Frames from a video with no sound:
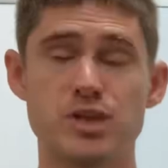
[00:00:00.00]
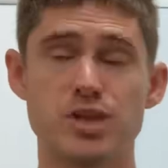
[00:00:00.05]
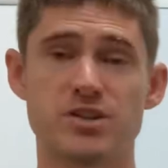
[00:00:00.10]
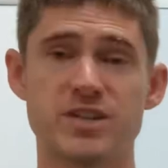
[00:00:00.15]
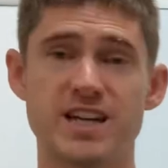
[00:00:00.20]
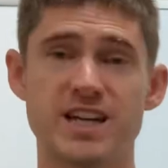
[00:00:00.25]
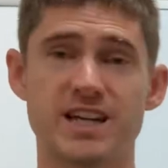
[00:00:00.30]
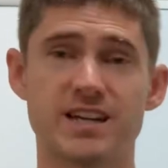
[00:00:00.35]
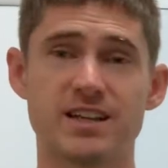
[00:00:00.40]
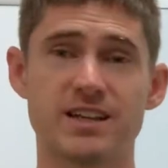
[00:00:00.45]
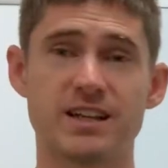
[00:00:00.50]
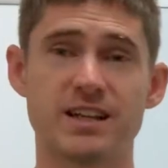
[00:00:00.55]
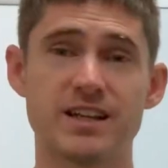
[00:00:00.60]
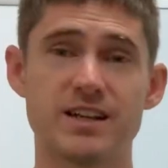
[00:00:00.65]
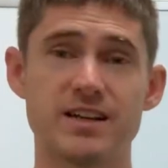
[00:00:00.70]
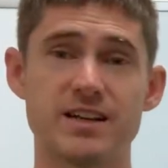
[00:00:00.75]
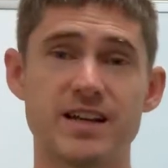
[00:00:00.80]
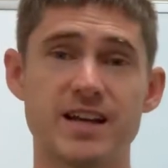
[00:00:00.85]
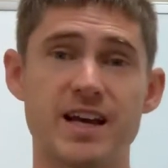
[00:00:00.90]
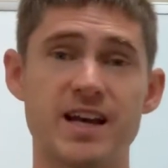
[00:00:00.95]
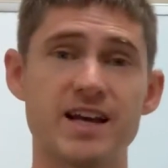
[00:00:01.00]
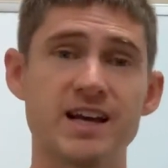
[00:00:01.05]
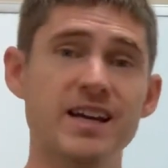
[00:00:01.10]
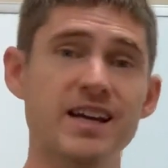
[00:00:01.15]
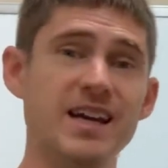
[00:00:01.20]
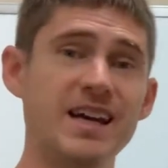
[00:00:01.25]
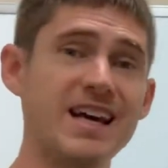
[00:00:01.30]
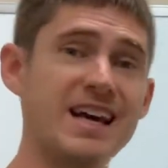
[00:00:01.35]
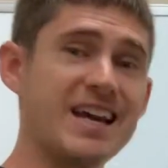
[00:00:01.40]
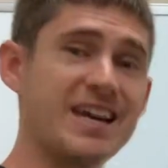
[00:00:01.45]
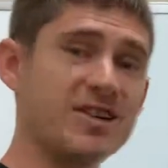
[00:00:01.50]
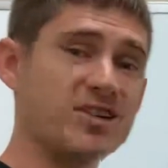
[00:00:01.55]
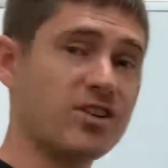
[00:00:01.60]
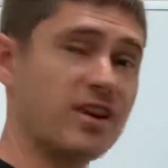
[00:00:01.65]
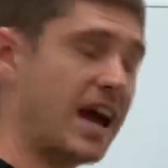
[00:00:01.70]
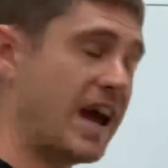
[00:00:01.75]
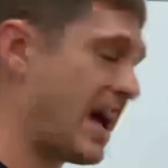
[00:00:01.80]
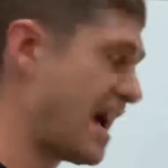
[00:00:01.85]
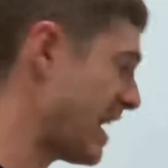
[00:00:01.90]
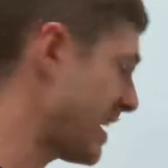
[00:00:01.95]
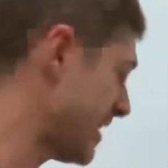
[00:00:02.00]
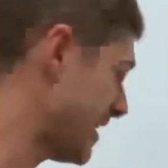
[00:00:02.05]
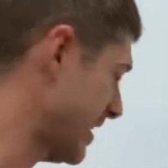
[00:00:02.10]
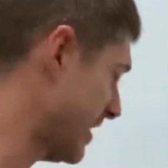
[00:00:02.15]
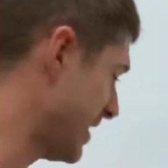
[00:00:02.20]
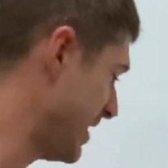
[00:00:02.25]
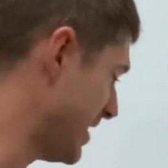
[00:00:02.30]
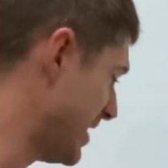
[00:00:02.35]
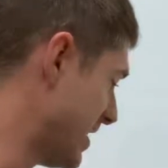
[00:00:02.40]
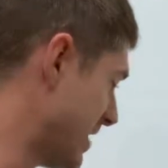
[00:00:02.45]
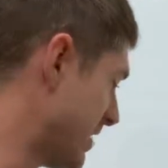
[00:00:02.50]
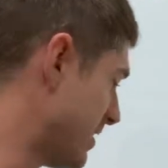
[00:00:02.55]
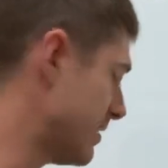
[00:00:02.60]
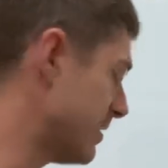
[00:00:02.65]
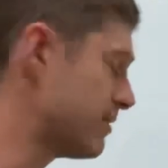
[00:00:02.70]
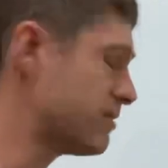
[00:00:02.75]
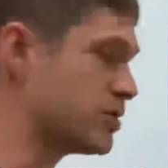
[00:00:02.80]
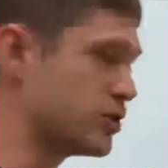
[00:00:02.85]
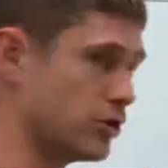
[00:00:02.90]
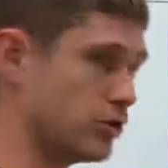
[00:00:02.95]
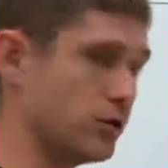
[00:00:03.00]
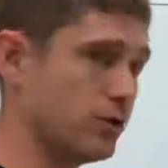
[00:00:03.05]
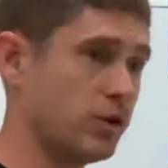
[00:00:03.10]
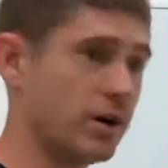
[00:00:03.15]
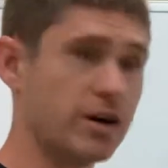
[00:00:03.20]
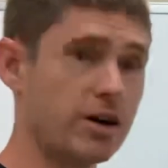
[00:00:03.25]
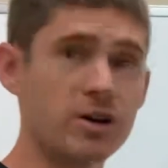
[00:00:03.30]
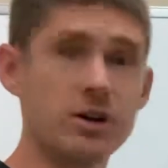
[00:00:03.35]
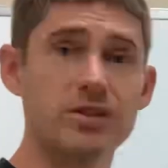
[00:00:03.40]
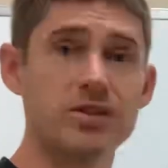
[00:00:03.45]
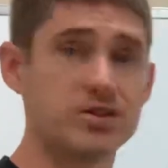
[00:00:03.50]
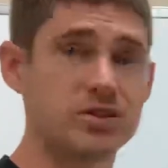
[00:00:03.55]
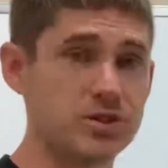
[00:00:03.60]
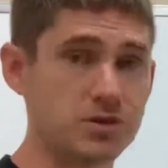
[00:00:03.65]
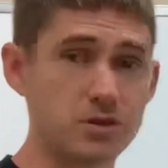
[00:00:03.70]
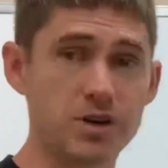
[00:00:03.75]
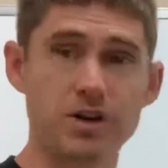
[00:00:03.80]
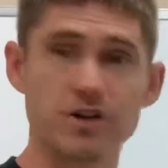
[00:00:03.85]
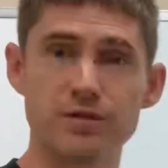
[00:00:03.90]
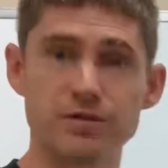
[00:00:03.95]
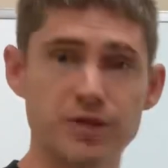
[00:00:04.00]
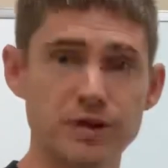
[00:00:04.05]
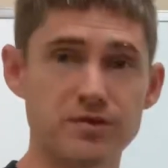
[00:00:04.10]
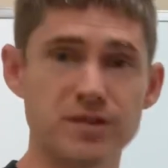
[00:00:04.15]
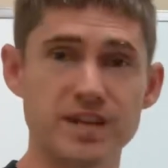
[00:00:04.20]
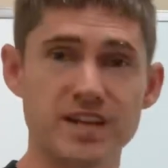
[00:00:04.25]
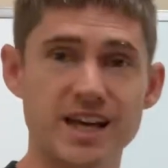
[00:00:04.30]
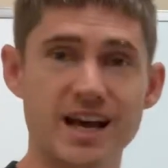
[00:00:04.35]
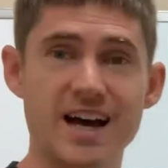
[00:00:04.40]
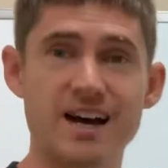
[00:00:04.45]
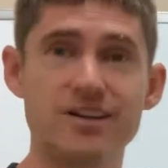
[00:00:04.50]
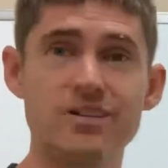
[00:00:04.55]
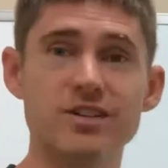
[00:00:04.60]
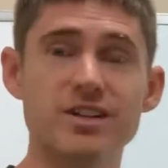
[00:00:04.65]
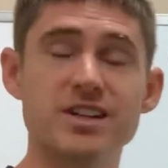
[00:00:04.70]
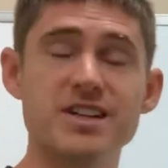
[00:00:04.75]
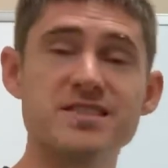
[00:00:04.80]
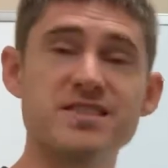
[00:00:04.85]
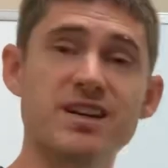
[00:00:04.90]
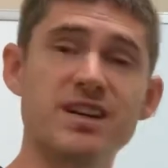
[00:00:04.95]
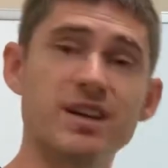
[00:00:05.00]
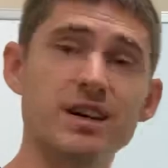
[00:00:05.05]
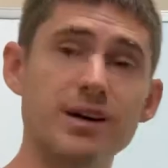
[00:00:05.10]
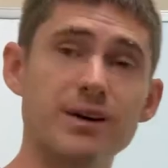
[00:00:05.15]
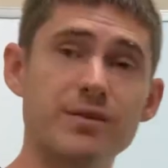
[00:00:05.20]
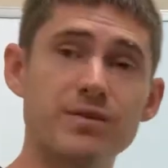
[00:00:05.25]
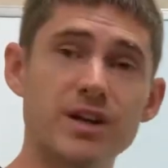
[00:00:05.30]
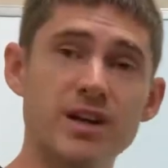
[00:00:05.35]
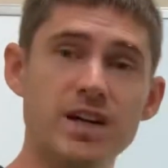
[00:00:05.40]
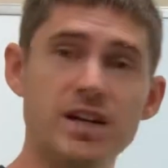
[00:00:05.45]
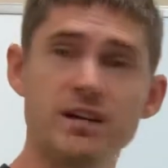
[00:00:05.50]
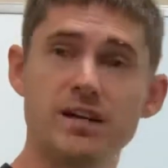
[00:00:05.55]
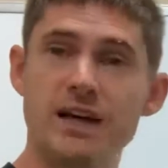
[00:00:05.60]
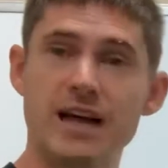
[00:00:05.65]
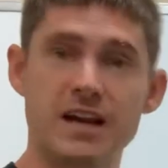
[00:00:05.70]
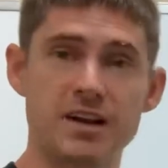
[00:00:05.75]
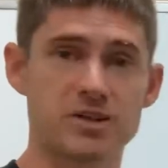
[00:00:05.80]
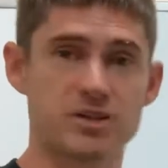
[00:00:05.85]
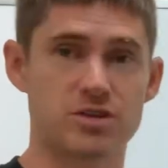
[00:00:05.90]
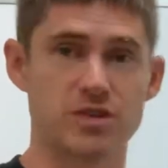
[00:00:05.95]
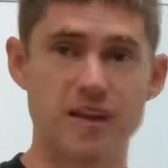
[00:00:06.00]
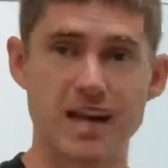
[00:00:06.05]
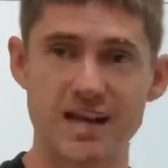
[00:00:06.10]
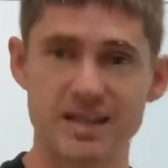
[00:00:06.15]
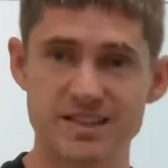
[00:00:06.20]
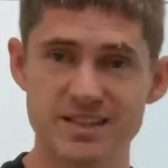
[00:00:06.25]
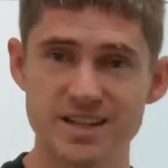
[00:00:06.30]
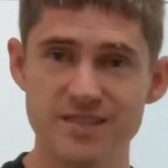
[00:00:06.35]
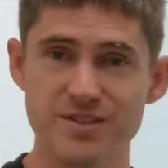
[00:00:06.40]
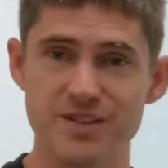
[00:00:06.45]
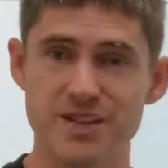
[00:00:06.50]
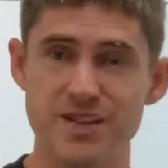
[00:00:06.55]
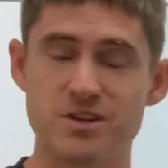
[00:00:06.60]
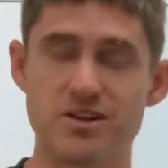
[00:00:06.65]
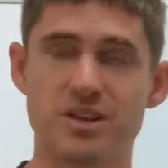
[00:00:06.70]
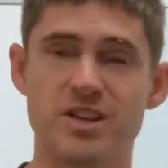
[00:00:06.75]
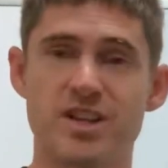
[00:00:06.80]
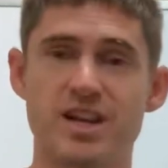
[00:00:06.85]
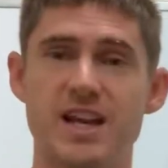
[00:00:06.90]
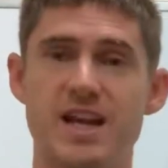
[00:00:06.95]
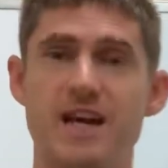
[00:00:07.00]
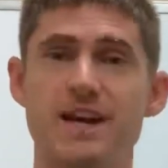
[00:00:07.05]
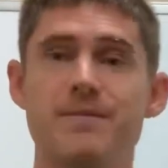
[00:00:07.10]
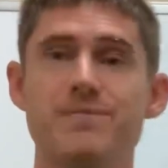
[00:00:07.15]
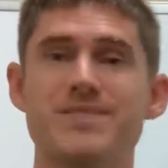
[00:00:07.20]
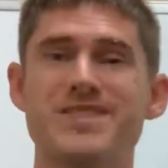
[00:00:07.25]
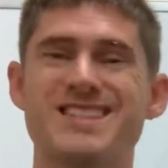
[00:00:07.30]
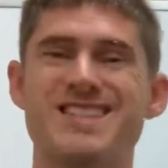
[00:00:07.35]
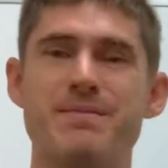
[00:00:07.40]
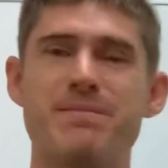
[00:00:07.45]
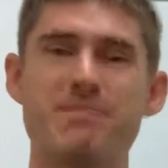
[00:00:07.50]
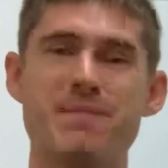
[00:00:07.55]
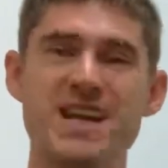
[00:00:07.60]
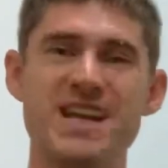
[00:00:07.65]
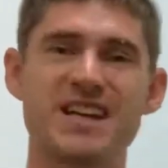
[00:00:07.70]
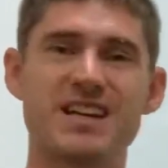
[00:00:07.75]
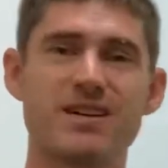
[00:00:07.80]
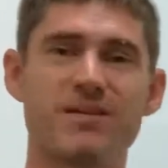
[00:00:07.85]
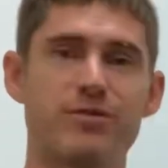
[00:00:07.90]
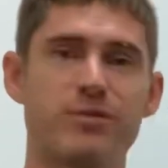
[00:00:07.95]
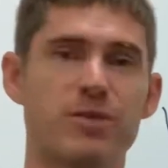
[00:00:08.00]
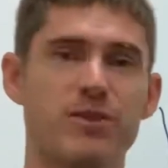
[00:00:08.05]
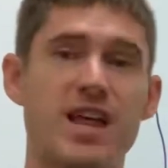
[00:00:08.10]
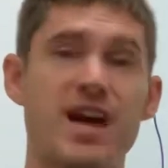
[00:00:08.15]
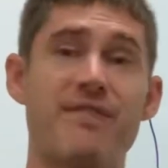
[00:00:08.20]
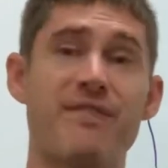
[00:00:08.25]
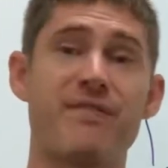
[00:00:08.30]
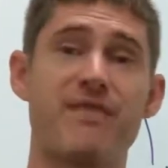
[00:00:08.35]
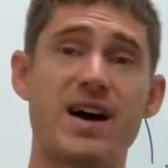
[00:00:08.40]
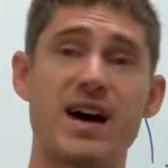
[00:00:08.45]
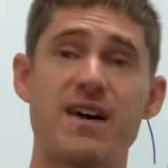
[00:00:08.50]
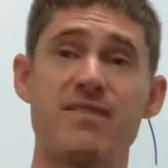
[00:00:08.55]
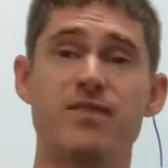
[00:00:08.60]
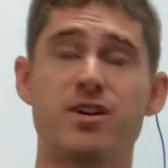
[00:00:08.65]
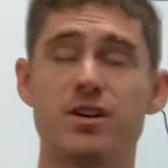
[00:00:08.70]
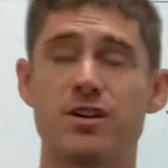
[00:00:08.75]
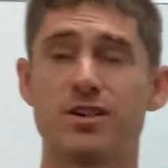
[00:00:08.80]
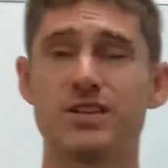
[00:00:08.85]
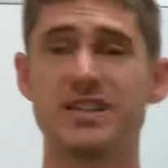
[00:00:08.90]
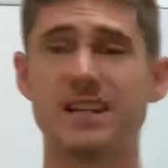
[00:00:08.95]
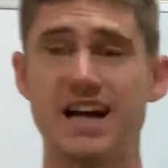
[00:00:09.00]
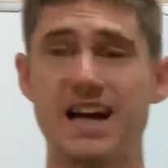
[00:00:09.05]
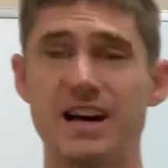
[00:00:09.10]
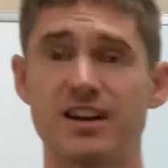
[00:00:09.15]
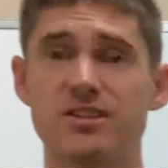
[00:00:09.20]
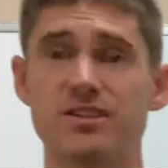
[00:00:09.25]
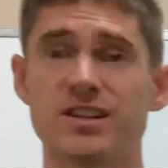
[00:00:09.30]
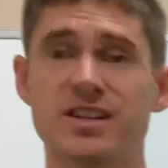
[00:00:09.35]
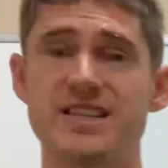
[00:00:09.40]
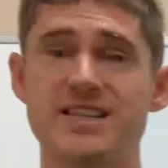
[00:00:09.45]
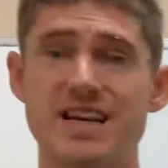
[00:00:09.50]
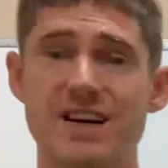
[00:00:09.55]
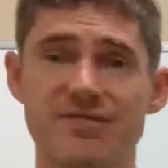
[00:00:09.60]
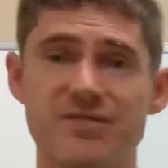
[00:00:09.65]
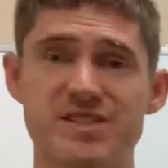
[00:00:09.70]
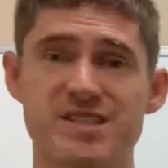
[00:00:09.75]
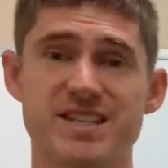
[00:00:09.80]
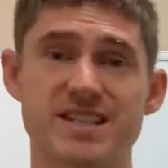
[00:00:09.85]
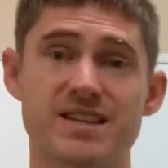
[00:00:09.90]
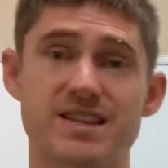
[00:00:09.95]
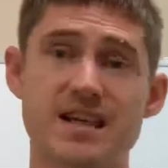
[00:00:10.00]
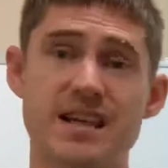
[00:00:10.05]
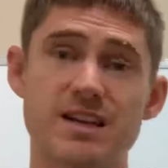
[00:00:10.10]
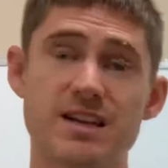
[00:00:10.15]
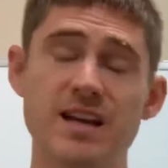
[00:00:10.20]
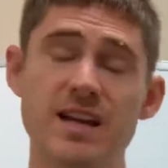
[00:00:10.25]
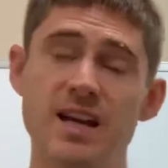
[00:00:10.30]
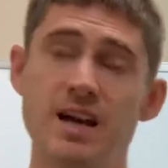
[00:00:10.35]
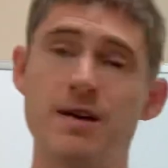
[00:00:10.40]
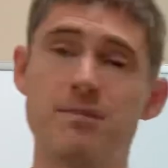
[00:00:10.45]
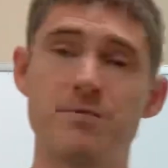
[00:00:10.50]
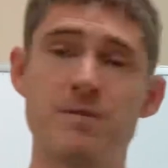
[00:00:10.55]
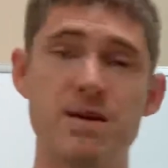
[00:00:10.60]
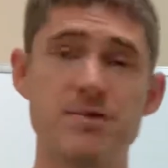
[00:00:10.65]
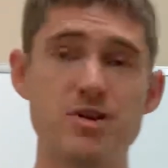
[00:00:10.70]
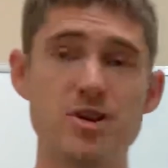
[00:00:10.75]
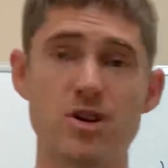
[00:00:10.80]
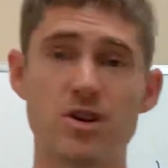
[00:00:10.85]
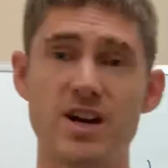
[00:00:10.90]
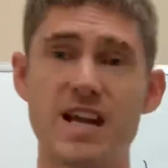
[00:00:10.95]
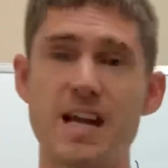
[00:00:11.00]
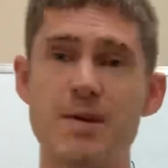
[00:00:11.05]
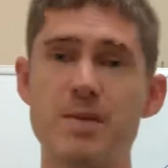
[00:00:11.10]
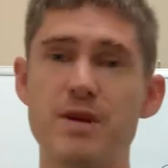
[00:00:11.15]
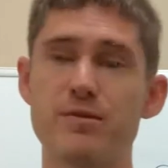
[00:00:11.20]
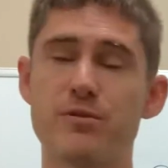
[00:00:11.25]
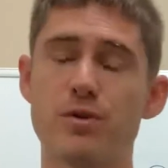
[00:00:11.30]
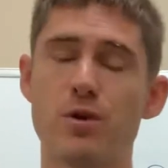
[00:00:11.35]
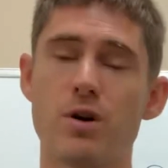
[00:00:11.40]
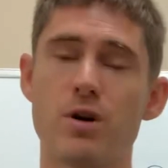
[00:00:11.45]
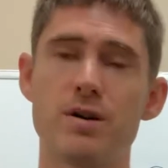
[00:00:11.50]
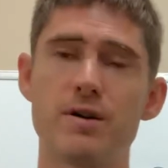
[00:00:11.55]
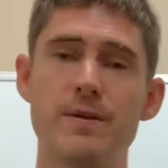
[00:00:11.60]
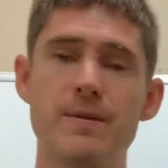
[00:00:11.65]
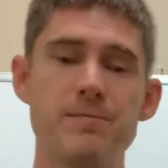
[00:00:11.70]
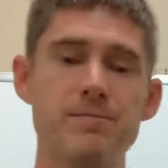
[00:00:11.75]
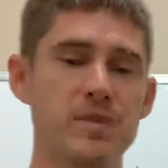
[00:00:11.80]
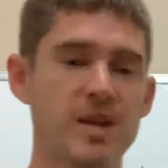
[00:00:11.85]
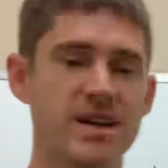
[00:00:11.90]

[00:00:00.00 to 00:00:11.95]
you're taking in a day, and you're adding in 200 to 250 calories of extra activity during the day to make up for that 500 calorie deficit that maybe you're aiming for.